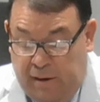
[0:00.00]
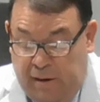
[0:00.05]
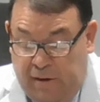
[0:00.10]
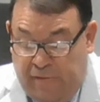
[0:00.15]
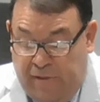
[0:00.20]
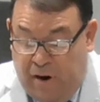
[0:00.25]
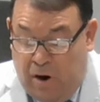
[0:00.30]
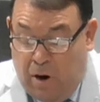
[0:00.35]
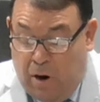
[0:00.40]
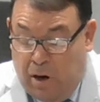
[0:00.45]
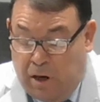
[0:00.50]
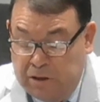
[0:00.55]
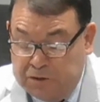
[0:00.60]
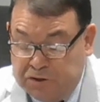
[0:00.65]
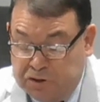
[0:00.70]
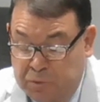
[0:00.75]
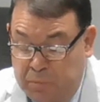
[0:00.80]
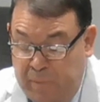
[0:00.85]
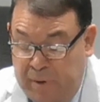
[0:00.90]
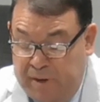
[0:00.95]
They are
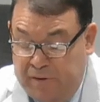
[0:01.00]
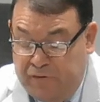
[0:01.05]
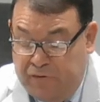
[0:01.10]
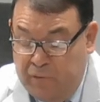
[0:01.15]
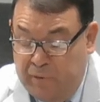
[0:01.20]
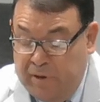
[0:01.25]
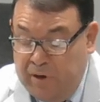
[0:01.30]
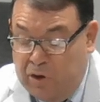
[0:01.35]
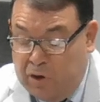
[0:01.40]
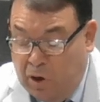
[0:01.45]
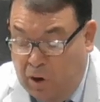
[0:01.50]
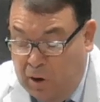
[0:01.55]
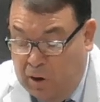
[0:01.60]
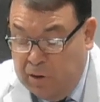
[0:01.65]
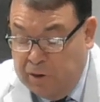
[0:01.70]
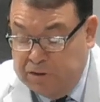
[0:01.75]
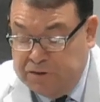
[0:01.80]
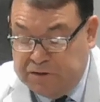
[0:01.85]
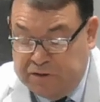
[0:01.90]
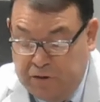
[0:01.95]
also meant to
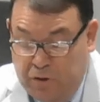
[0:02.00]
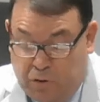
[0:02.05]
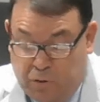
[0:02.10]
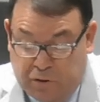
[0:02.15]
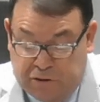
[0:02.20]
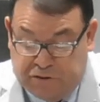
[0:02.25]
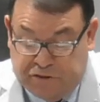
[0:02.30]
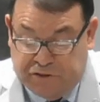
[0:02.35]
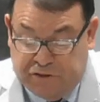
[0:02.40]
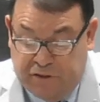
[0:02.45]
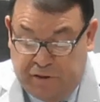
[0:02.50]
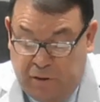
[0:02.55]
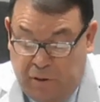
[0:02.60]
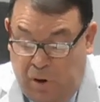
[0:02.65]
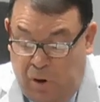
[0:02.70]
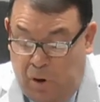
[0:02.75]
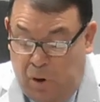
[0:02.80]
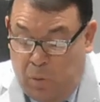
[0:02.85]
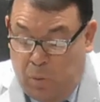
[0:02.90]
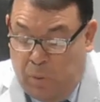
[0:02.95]
encourage the Christian
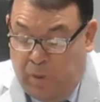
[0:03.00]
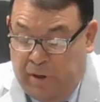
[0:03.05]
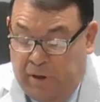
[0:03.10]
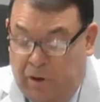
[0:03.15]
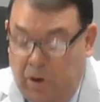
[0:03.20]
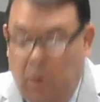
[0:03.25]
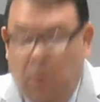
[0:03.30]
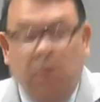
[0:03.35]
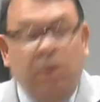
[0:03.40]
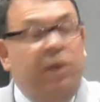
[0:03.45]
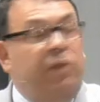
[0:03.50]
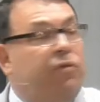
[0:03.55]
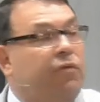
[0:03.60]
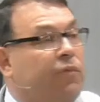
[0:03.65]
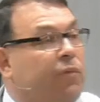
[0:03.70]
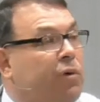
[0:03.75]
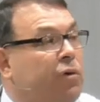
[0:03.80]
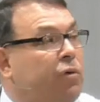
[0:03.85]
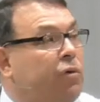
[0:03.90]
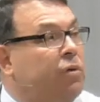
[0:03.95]
when going
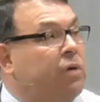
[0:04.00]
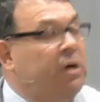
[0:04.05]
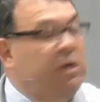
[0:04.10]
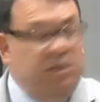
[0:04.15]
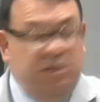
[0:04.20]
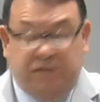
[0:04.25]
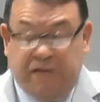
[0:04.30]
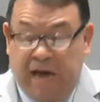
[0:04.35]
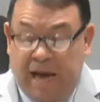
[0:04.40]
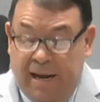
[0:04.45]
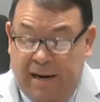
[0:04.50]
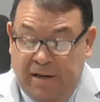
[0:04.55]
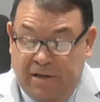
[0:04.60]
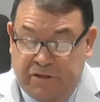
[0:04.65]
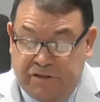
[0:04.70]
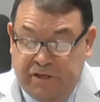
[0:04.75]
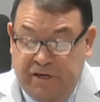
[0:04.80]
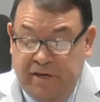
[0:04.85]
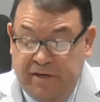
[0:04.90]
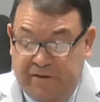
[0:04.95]
through
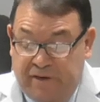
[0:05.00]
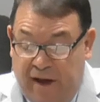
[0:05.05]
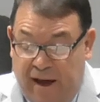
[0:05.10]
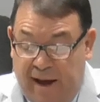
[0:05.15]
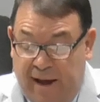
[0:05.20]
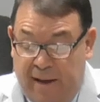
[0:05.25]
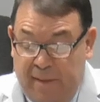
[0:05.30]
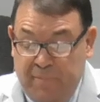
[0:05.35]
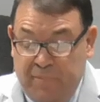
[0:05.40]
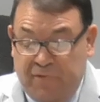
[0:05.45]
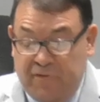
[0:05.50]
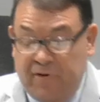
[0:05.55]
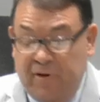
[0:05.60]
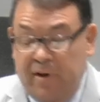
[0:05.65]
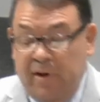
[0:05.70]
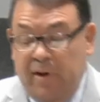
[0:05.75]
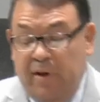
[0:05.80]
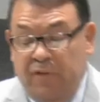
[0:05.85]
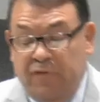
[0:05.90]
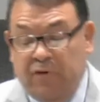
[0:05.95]
challenging times.
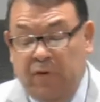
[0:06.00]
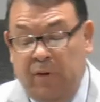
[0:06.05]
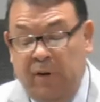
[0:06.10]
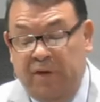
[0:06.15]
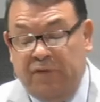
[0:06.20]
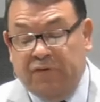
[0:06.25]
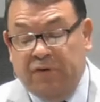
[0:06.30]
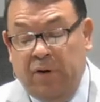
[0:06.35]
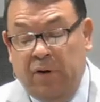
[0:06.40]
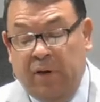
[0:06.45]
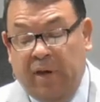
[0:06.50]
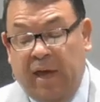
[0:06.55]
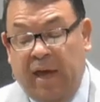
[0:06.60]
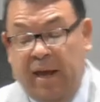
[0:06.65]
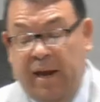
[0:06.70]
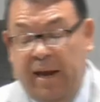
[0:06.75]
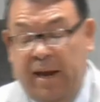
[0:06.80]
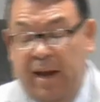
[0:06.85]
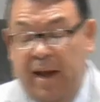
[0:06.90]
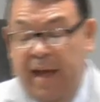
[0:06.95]
So let's look
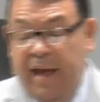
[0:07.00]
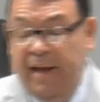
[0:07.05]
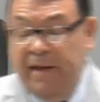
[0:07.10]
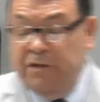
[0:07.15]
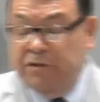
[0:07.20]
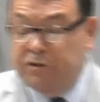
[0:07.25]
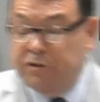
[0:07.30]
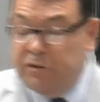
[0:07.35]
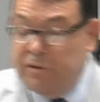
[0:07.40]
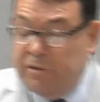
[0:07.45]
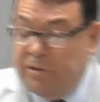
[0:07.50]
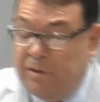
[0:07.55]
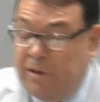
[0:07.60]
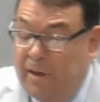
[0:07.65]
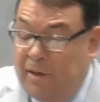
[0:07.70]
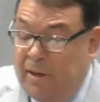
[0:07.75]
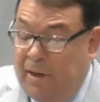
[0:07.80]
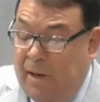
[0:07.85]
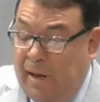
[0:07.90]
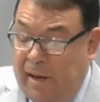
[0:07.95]
at an angel
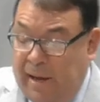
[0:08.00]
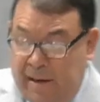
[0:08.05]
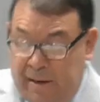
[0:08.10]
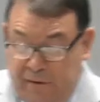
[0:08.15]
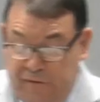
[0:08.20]
and a